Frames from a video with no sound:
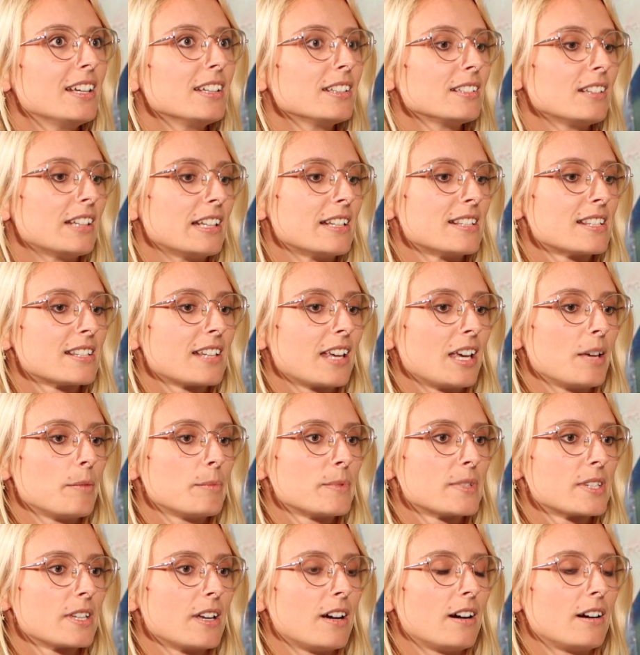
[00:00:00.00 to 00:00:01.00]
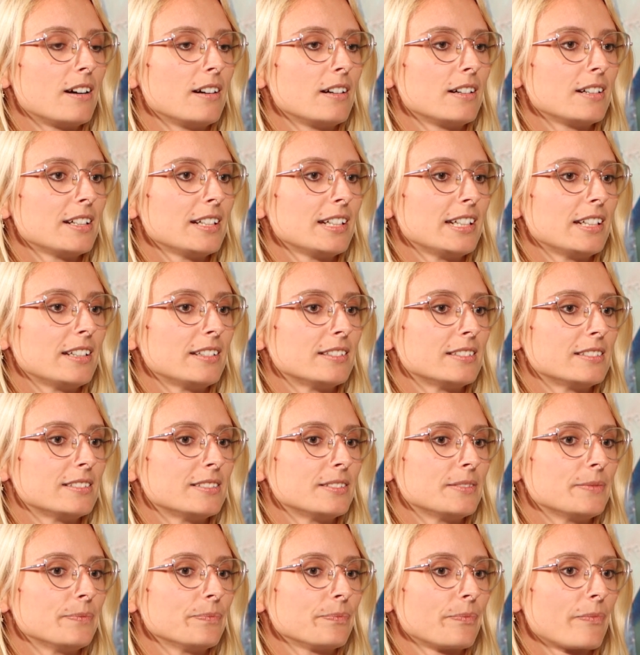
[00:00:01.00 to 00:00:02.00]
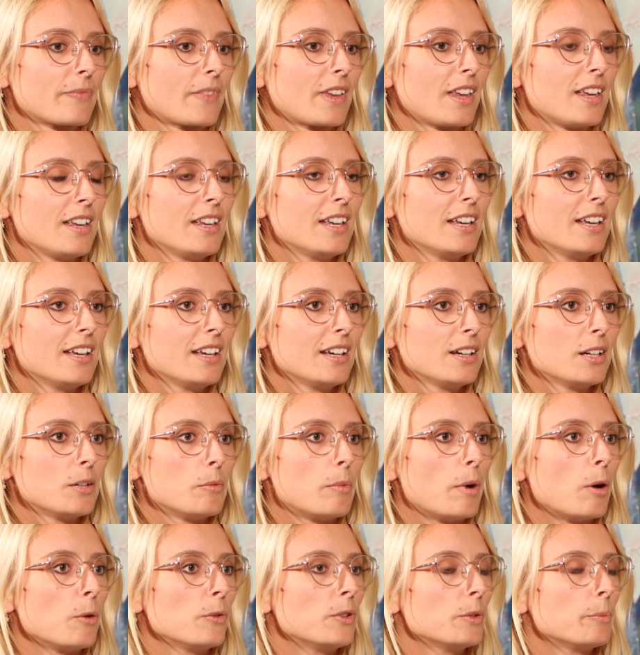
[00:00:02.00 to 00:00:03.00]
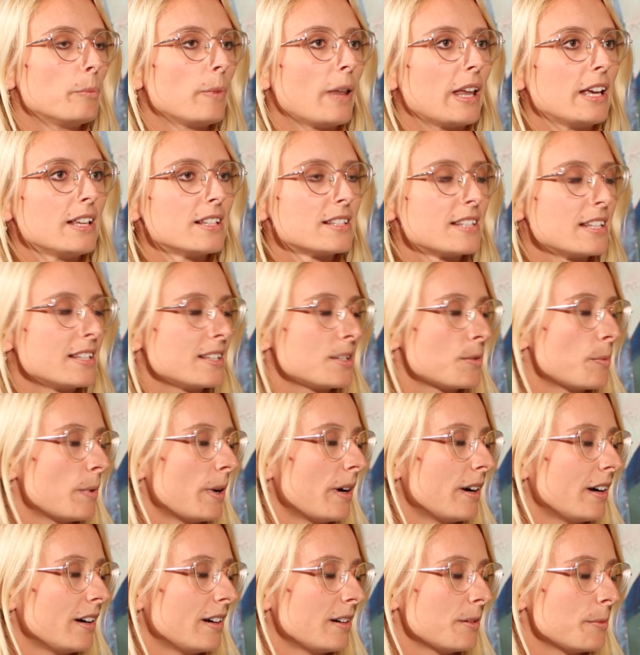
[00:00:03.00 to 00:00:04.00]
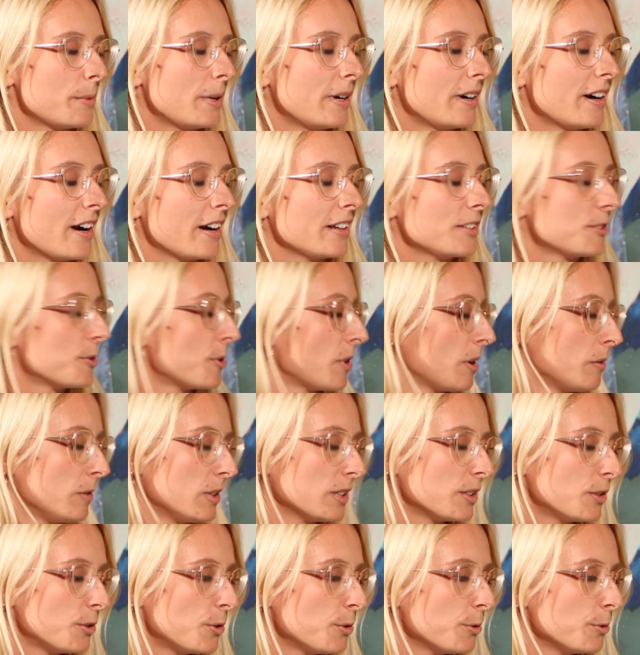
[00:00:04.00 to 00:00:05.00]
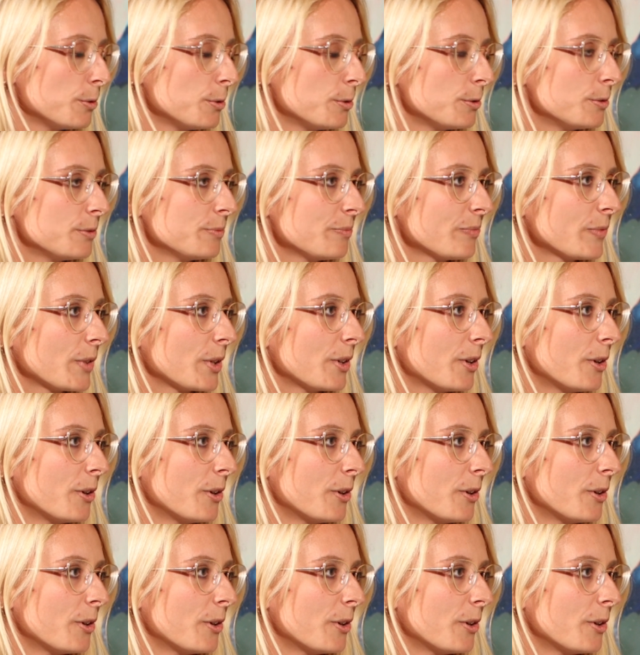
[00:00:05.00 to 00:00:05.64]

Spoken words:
The landscapes are about the places where I travel to